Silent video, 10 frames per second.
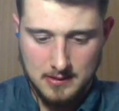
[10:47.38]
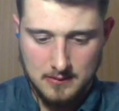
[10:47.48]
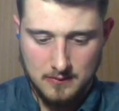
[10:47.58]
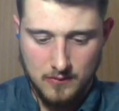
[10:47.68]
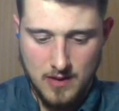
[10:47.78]

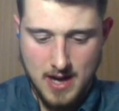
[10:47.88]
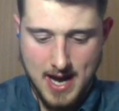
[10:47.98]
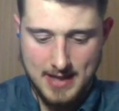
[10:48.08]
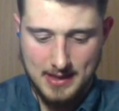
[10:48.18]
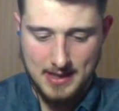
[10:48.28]

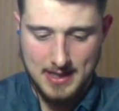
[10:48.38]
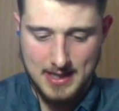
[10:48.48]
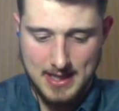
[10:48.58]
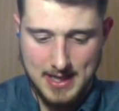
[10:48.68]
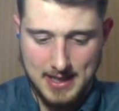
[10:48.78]
What the
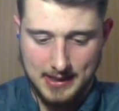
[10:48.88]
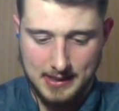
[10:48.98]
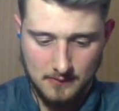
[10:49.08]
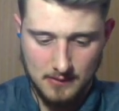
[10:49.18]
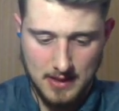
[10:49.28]
heck?
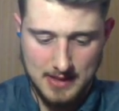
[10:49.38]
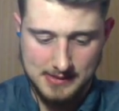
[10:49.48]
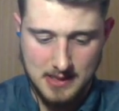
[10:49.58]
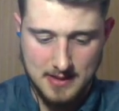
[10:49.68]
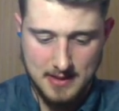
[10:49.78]
I
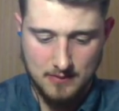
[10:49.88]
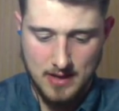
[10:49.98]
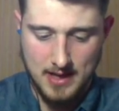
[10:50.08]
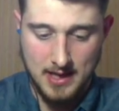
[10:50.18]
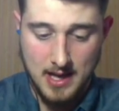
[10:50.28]
saw
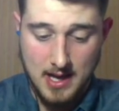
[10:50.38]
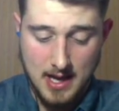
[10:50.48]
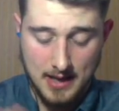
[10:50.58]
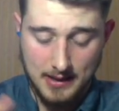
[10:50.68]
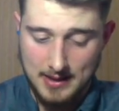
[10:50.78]
that.
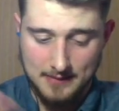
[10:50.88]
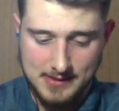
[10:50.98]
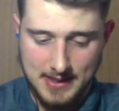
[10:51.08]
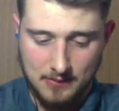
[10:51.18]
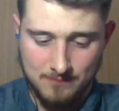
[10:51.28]
I was
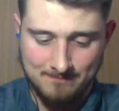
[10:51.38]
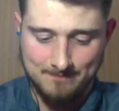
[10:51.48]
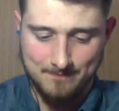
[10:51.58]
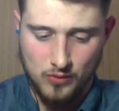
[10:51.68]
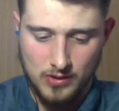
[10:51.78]
like,
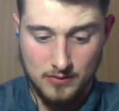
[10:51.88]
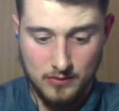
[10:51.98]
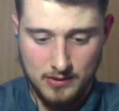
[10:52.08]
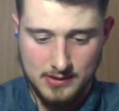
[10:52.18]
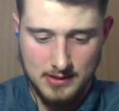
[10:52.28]

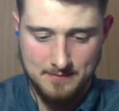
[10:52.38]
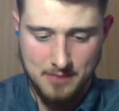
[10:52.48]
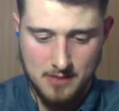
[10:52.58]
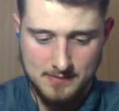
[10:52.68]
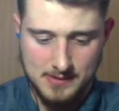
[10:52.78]
where his elite
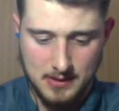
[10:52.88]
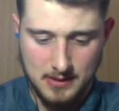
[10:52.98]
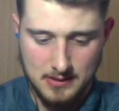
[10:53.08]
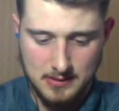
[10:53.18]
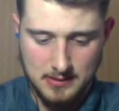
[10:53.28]
barbs are.
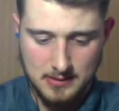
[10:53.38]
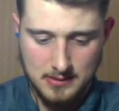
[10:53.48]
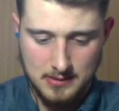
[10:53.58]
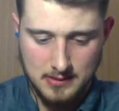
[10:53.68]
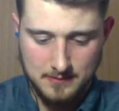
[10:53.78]

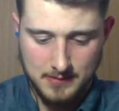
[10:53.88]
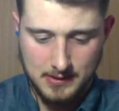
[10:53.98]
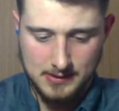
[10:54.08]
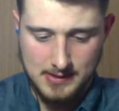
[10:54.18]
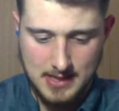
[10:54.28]

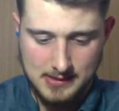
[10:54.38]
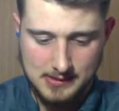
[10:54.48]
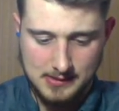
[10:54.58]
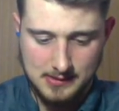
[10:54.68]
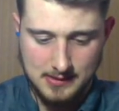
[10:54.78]
Because that's